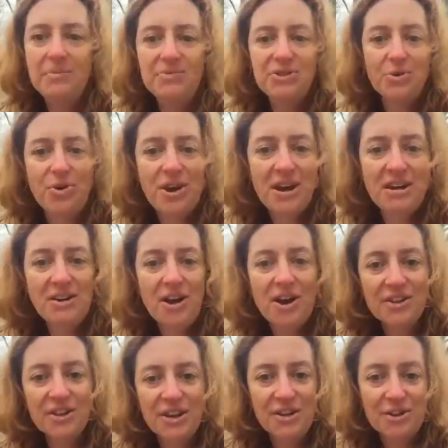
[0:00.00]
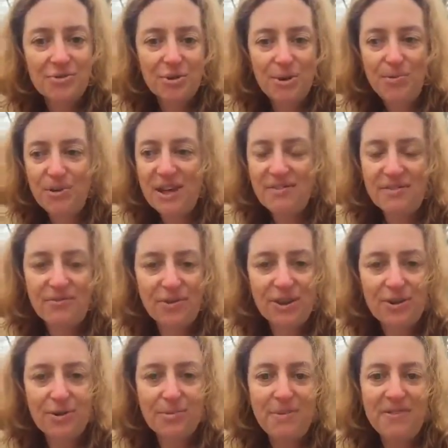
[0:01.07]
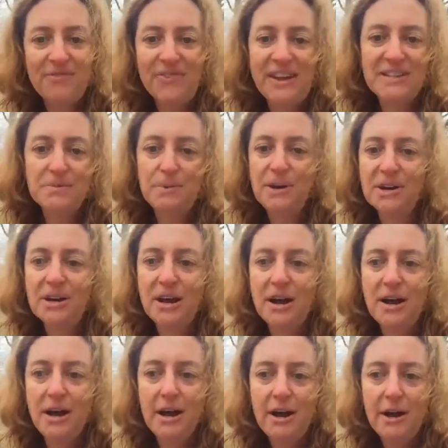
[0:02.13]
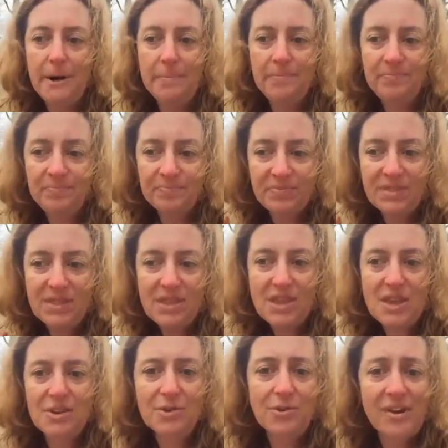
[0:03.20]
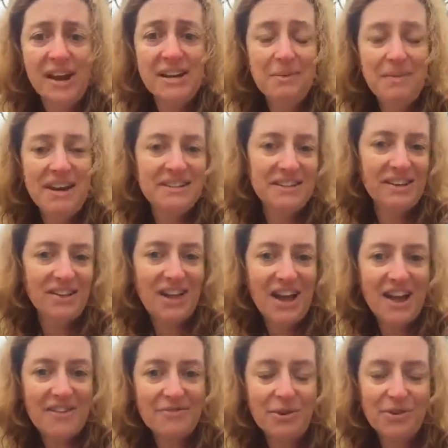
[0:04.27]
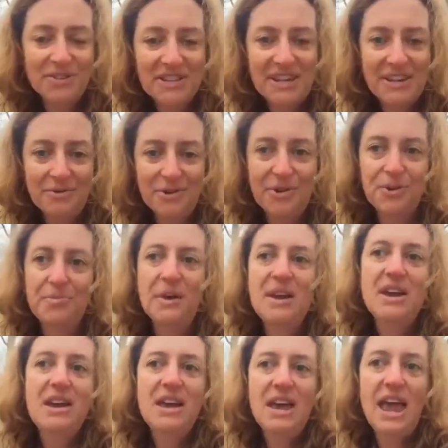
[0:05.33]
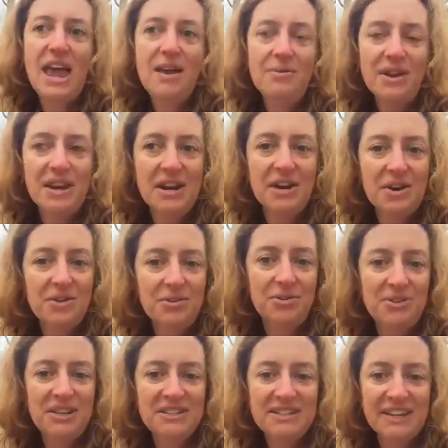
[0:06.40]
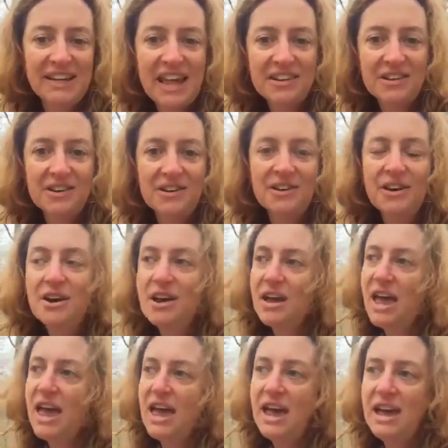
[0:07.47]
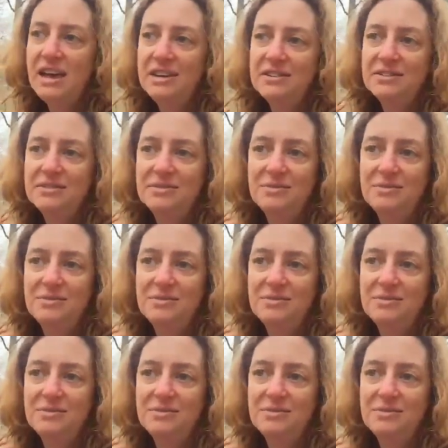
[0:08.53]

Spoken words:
Join our little group. We have a free group on Facebook. Create an Amazing Life goal setting group, and we're going to go through these together. And